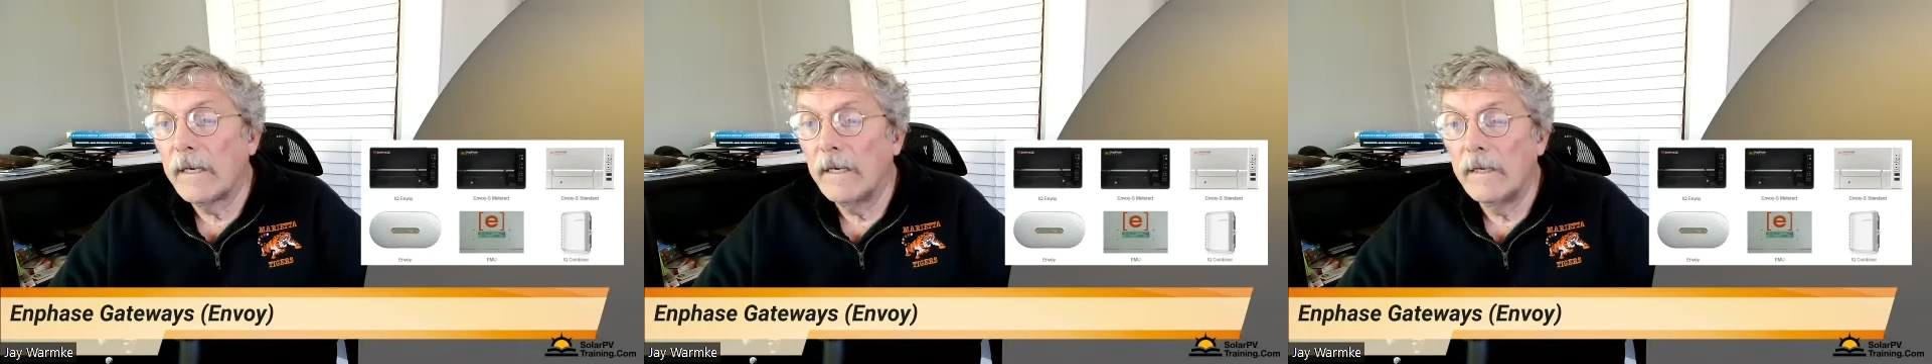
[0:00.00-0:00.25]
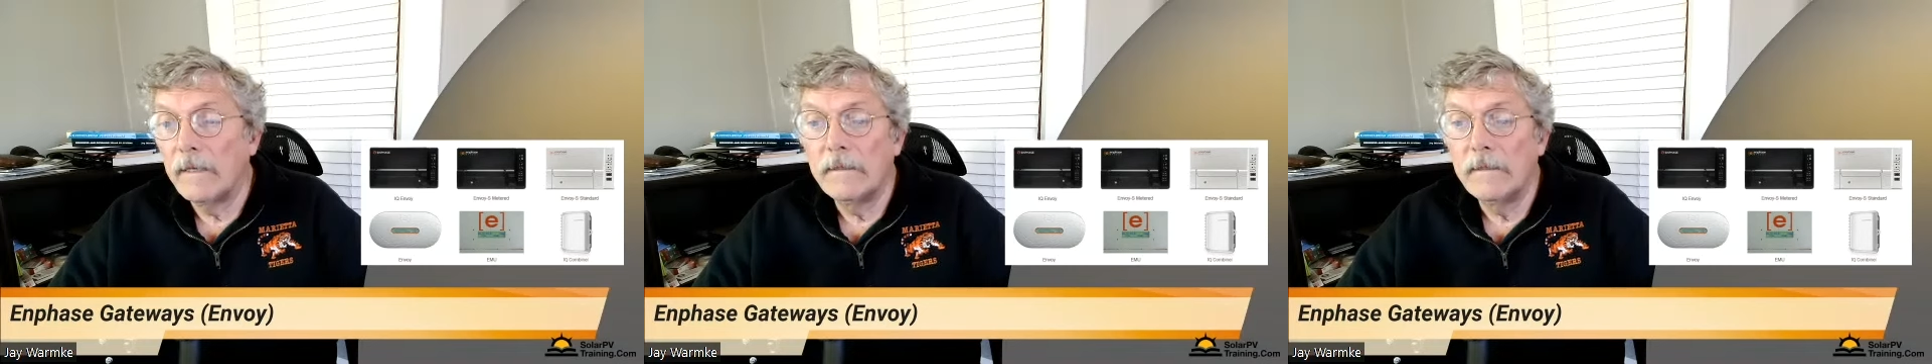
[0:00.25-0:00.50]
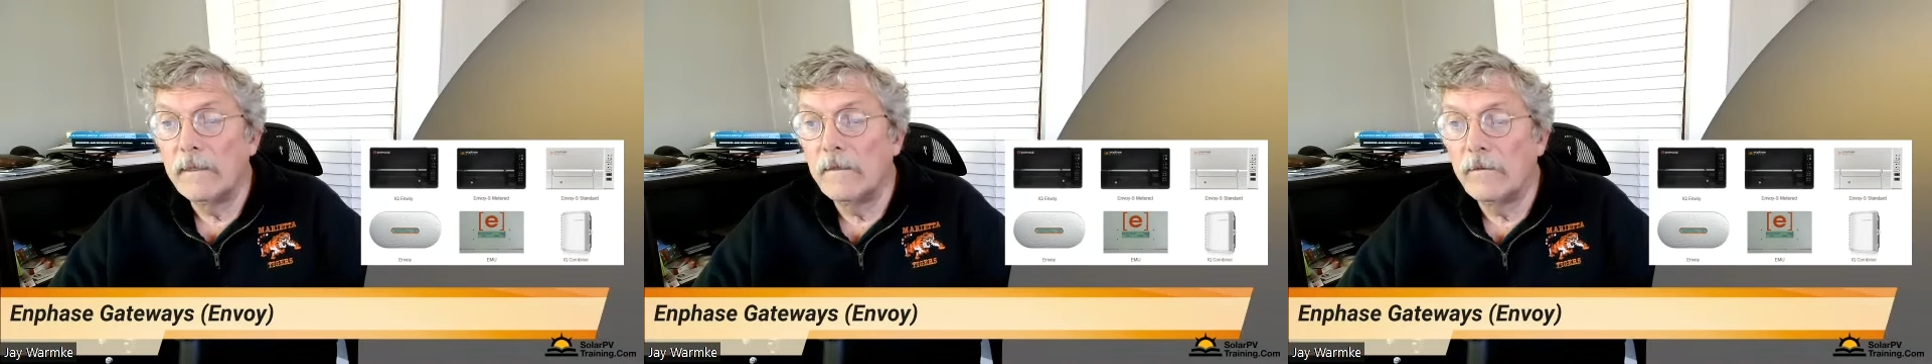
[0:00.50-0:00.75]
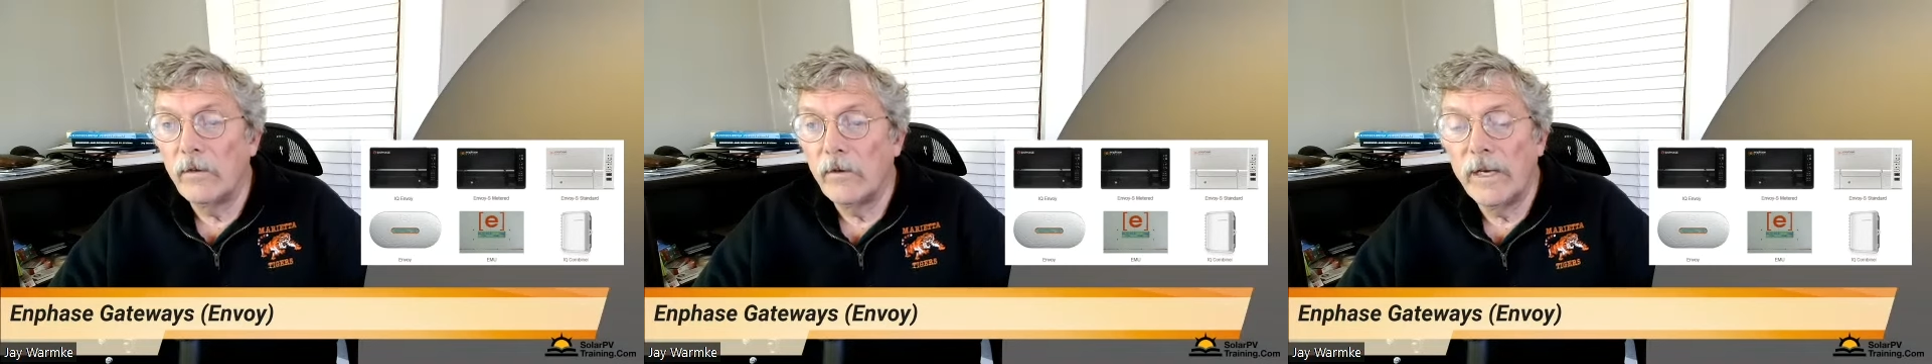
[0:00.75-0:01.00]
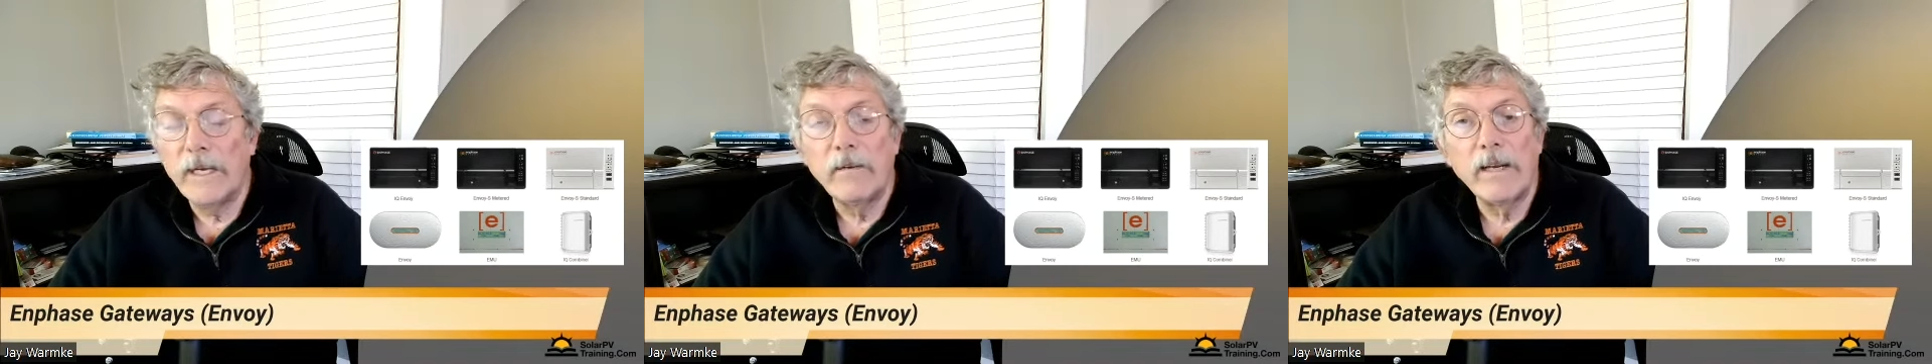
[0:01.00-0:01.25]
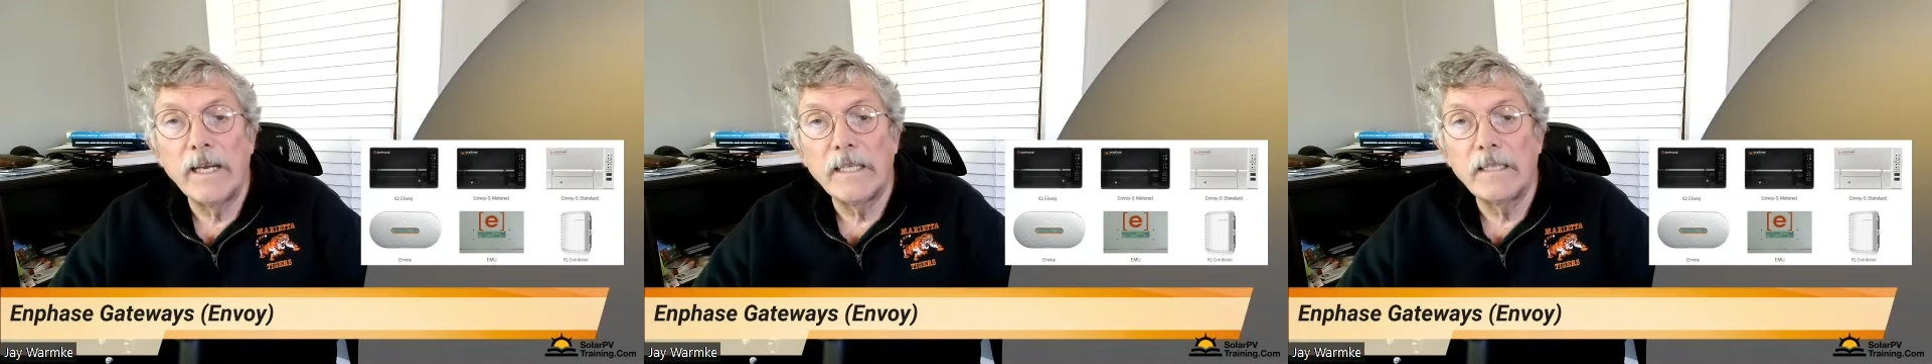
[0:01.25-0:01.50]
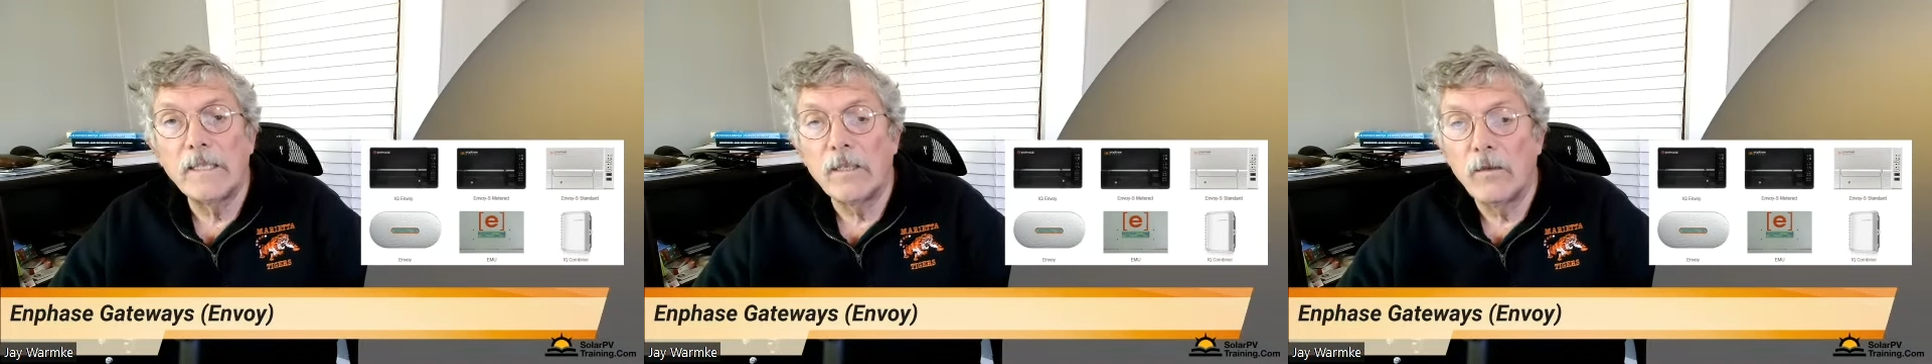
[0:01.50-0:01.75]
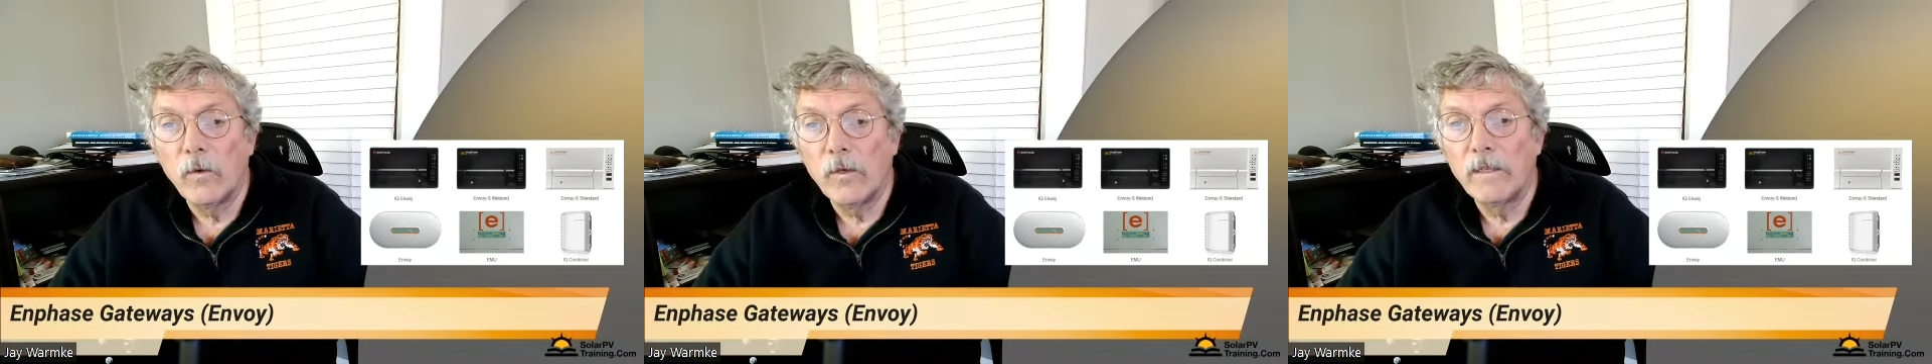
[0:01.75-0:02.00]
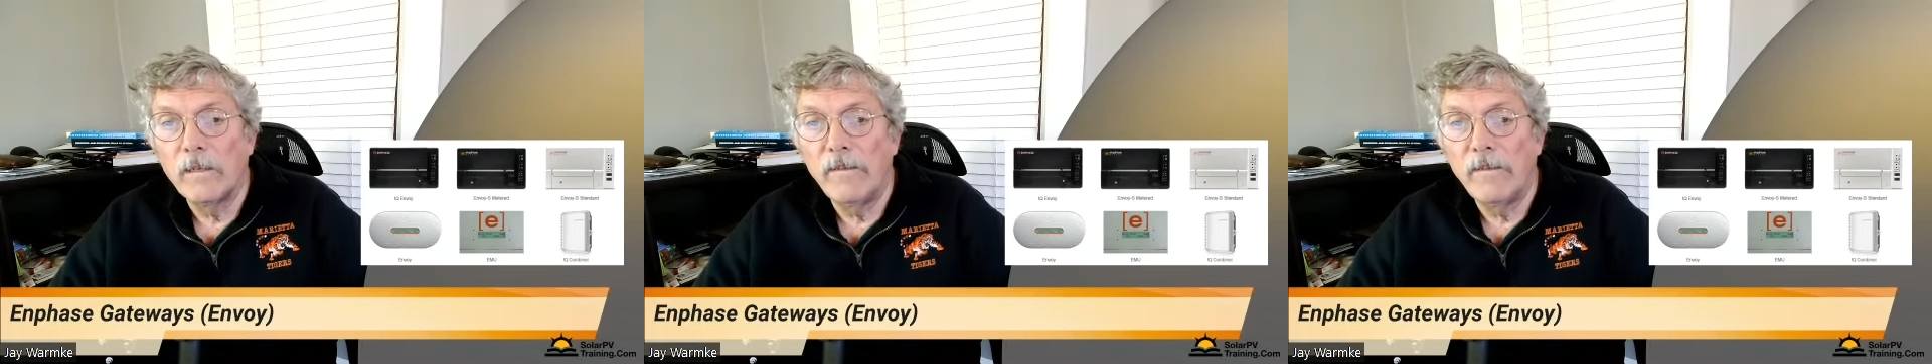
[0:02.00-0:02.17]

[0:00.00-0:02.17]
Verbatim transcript: Uh, you know, you're entering into the world